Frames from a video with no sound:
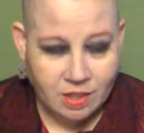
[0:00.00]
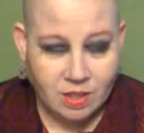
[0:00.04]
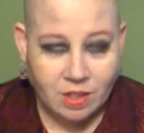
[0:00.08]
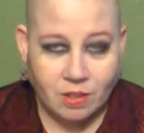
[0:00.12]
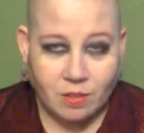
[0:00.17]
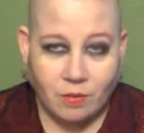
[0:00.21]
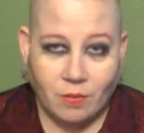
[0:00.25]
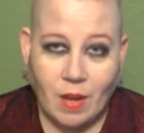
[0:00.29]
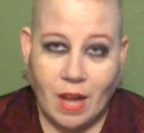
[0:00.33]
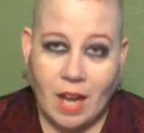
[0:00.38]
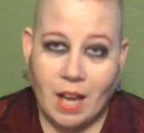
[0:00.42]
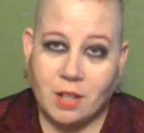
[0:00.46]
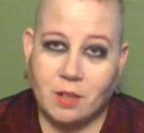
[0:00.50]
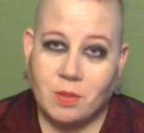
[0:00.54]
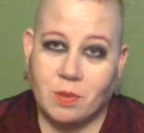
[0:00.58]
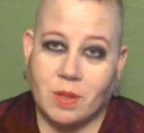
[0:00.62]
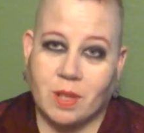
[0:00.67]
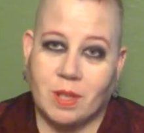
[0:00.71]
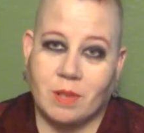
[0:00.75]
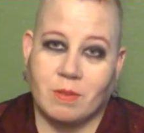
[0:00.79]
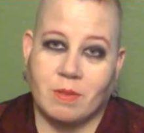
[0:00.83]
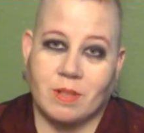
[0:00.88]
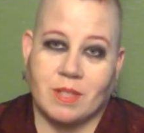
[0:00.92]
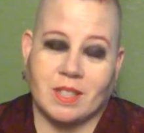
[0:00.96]
In fact, when I
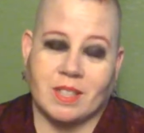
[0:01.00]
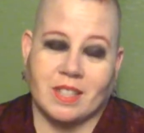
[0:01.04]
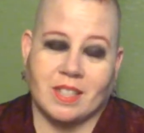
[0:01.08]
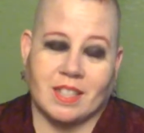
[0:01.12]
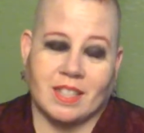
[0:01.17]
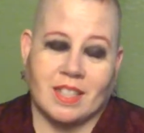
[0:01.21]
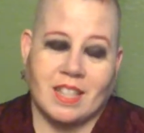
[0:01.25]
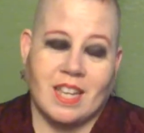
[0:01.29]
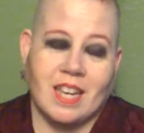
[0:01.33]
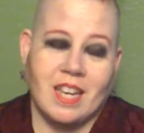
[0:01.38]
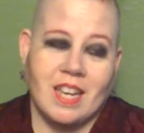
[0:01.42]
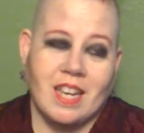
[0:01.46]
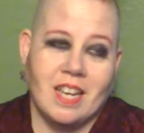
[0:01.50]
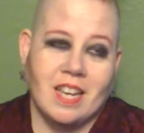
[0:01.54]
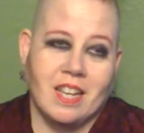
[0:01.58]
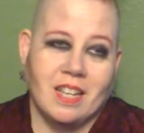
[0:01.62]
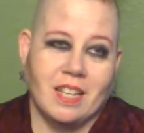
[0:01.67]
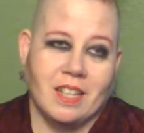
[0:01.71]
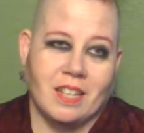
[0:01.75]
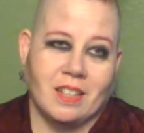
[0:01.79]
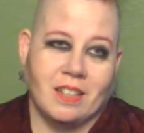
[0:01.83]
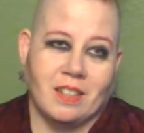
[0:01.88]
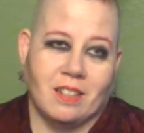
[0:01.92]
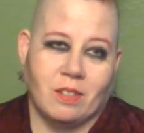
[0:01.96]
was a
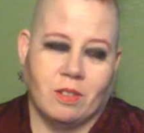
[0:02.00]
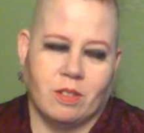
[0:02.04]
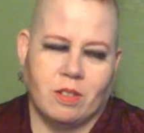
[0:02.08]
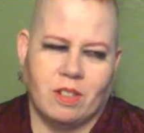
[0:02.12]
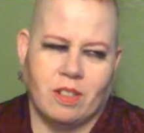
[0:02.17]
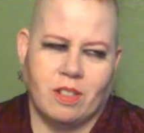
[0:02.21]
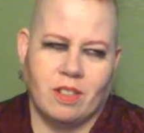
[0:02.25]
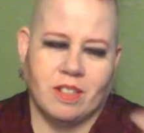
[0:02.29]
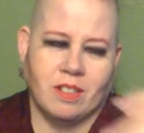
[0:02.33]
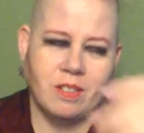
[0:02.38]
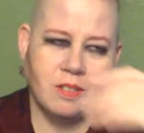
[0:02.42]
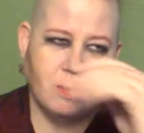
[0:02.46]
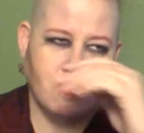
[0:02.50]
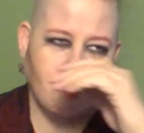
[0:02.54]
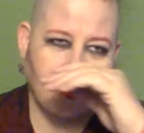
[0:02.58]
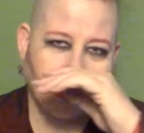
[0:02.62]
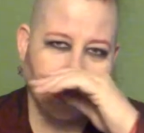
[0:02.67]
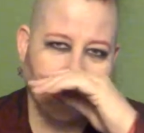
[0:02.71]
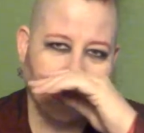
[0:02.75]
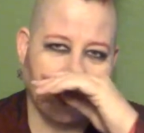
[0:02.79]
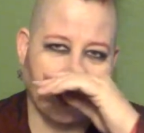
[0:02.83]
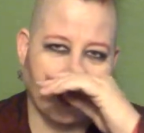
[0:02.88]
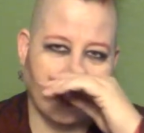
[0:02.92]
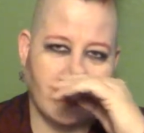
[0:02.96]
kid, oh no, I was more
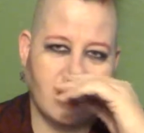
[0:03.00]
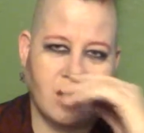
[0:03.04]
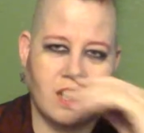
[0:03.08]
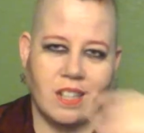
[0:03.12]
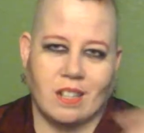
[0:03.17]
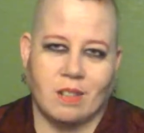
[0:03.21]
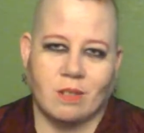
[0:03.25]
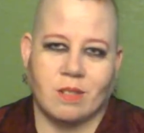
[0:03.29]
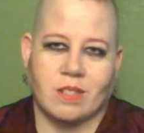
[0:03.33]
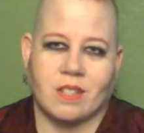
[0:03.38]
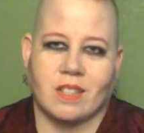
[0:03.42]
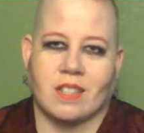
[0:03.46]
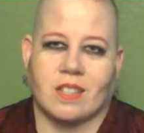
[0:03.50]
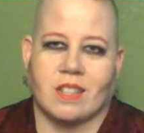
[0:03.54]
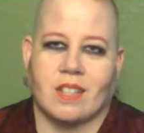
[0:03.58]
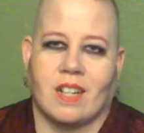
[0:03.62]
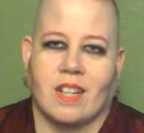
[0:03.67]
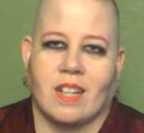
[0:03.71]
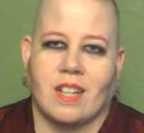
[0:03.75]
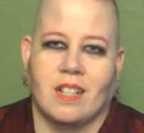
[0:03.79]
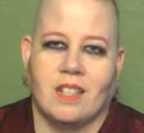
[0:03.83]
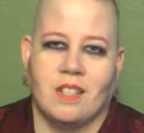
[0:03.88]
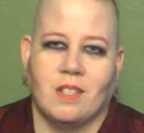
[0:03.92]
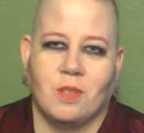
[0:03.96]
than a kid, I was in
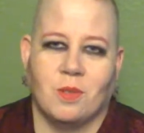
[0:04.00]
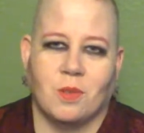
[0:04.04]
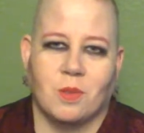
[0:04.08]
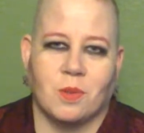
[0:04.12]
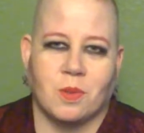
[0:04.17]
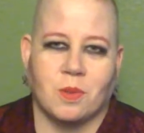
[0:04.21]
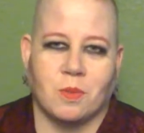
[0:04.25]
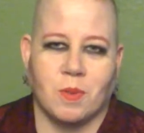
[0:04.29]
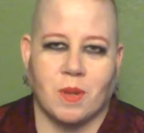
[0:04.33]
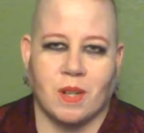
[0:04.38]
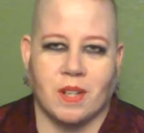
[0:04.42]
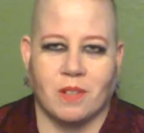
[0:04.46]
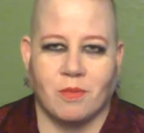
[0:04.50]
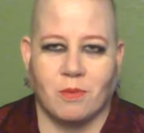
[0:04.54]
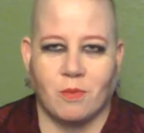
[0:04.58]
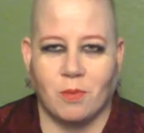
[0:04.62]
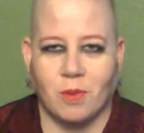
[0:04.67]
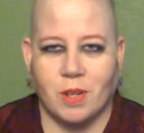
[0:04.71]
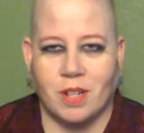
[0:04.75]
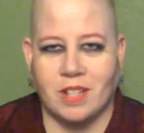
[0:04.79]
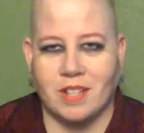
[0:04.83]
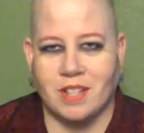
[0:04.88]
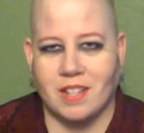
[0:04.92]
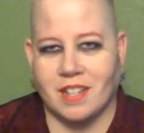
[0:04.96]
high school, my
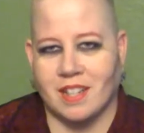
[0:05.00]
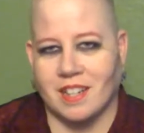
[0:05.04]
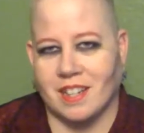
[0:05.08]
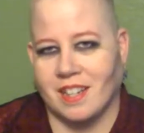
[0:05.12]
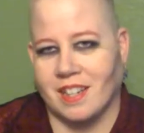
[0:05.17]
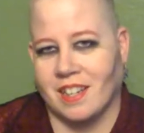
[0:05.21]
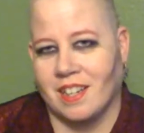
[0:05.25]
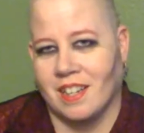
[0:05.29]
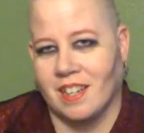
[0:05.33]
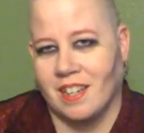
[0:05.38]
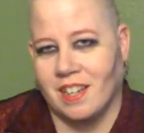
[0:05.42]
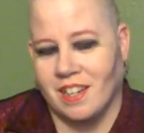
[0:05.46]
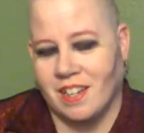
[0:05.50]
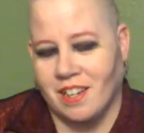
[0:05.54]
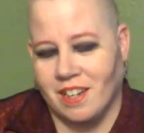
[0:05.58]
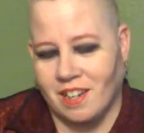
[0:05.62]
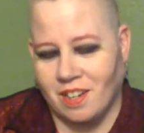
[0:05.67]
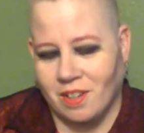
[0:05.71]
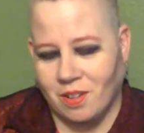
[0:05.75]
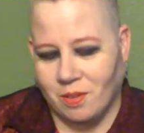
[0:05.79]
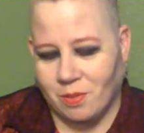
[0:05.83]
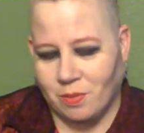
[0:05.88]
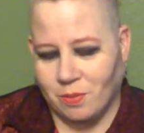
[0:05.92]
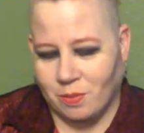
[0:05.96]
friend and I,
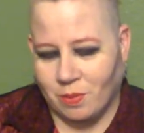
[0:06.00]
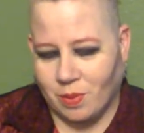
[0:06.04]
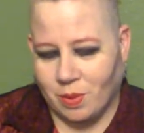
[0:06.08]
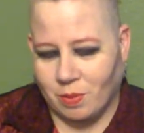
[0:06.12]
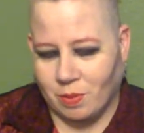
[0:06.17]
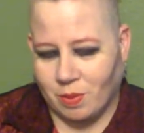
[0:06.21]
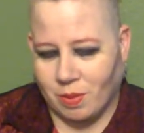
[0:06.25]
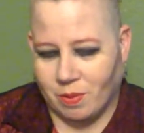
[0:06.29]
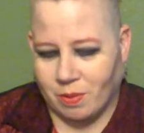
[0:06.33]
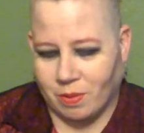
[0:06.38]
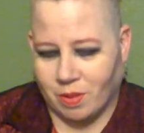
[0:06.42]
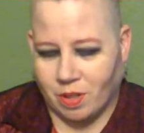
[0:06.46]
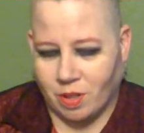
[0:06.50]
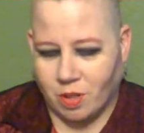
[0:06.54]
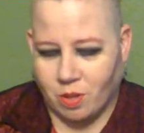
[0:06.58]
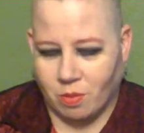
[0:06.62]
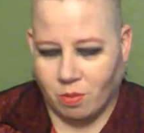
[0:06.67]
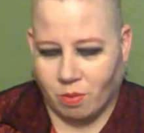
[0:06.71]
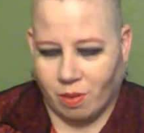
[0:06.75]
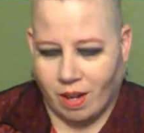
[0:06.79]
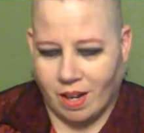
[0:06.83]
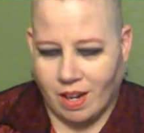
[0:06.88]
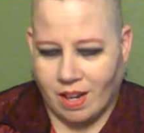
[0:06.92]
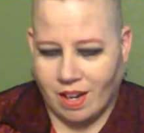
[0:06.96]
when we would go
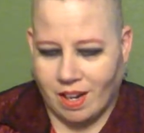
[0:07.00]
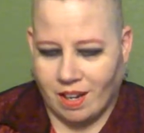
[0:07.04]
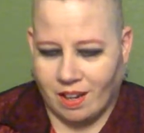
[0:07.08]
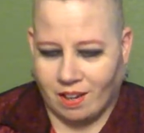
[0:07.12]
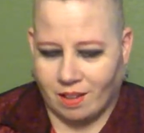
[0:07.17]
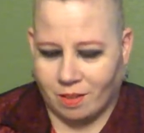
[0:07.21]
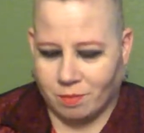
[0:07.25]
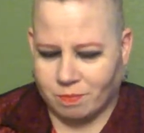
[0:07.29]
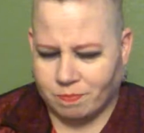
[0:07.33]
riding